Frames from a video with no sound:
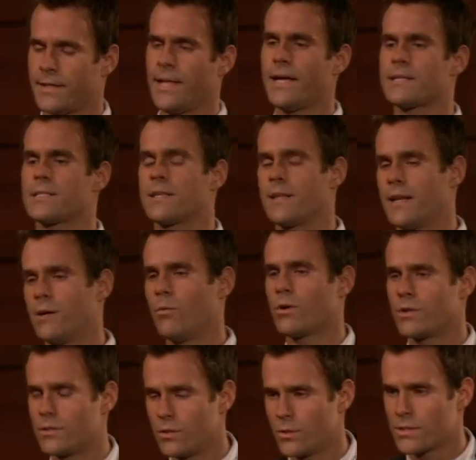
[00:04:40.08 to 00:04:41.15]
The last thing that I
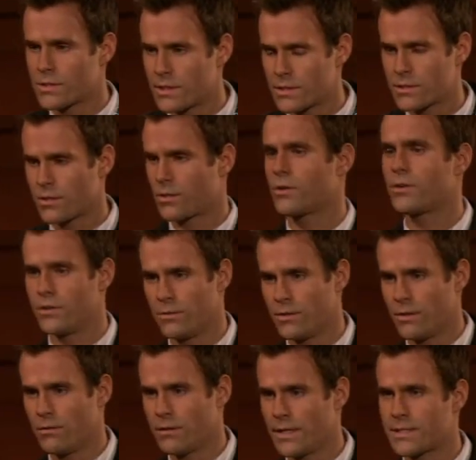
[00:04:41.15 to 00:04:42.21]
want to do is, is to hurt you,
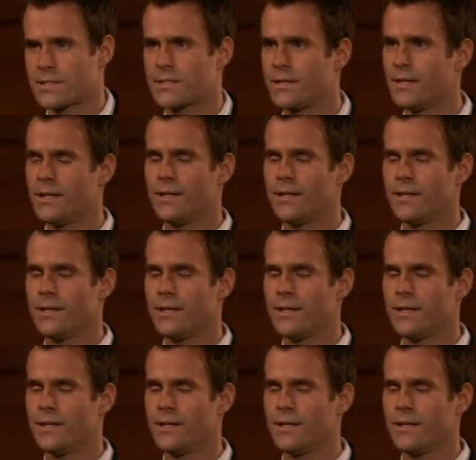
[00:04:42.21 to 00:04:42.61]
though. That's...